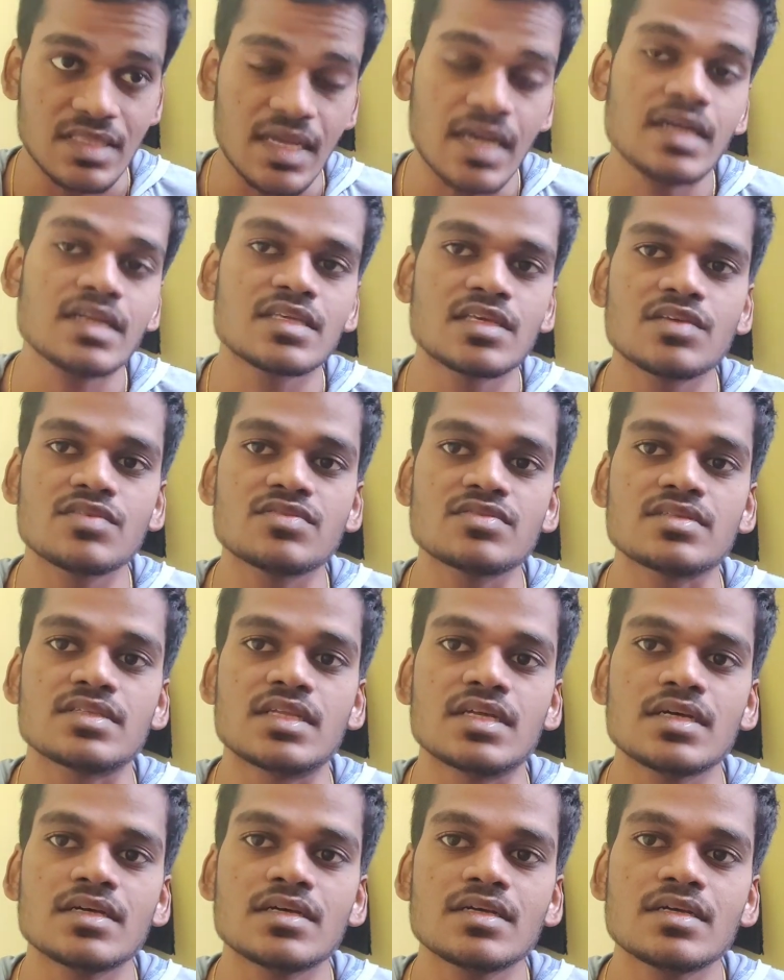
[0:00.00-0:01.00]
that gives
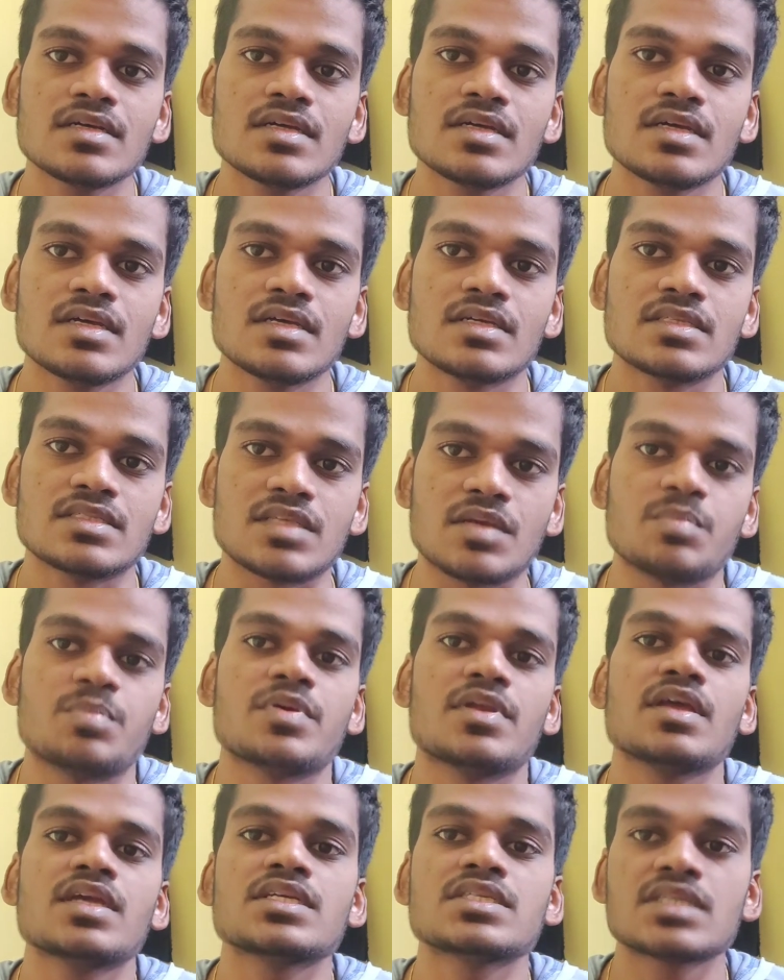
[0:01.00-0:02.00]
the
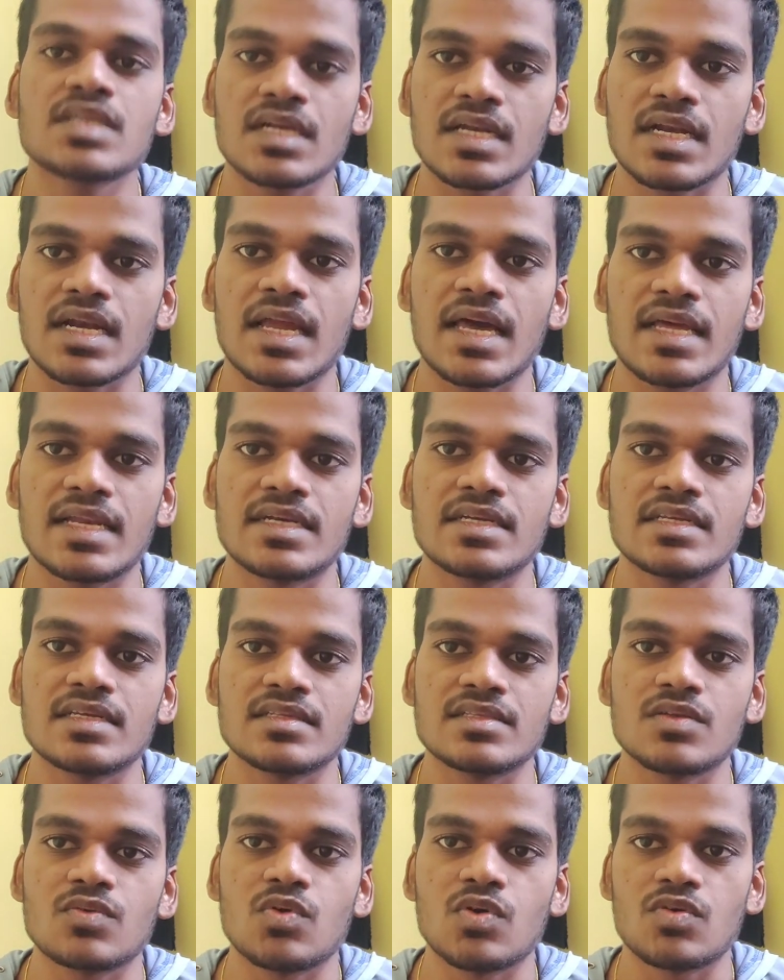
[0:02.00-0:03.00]
separation and
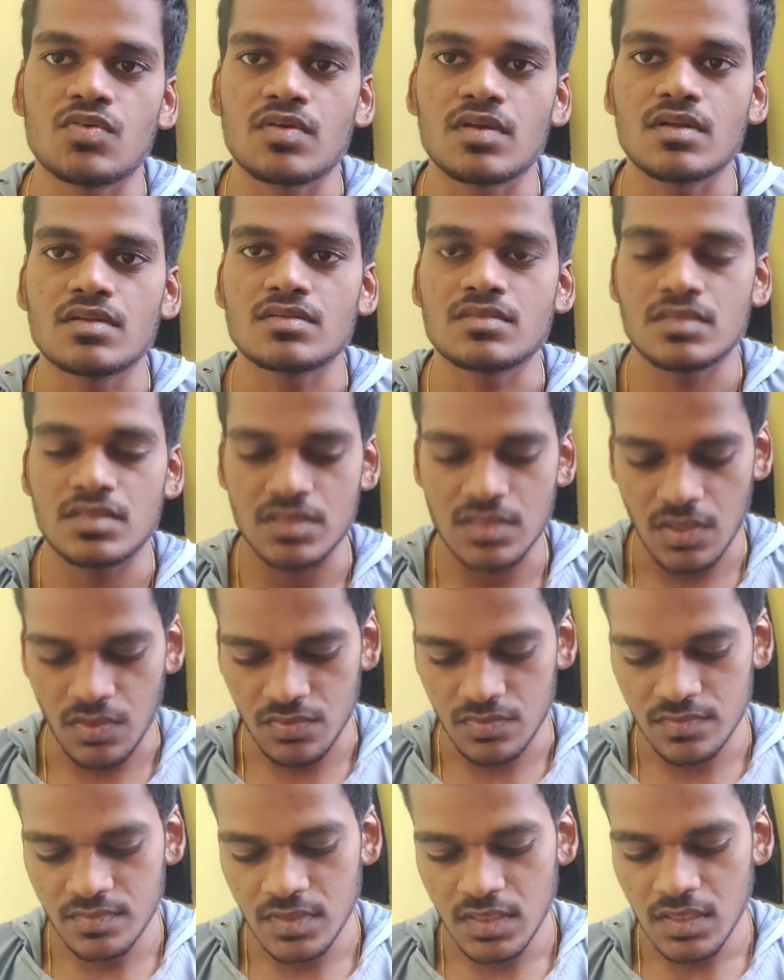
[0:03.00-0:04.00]
clarity in the overall
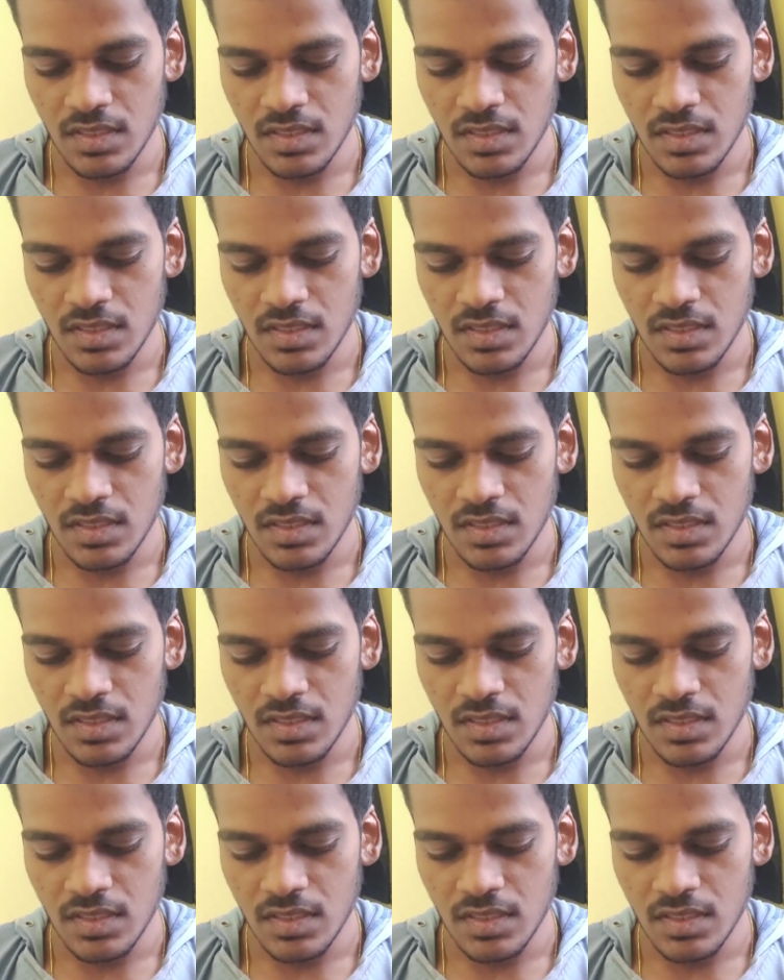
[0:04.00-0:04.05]
sound.